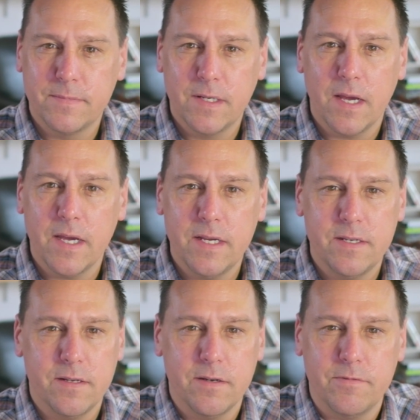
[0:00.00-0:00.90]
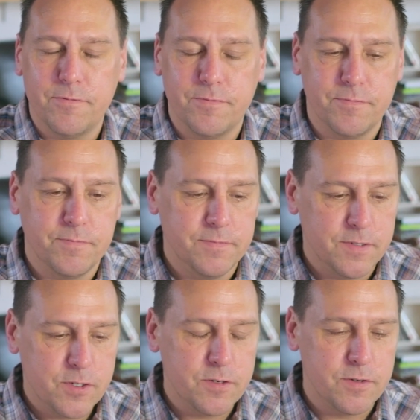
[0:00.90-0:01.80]
kind of
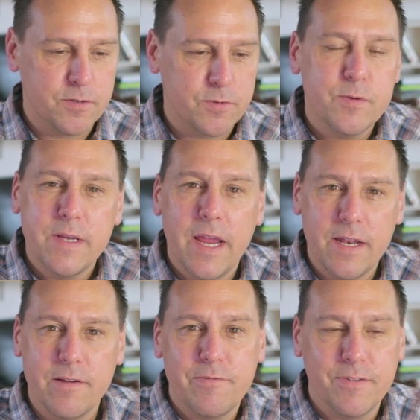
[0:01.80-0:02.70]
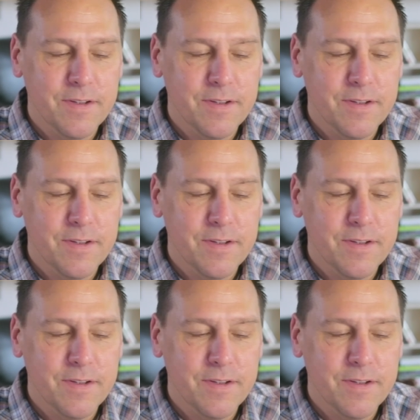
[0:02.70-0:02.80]
creative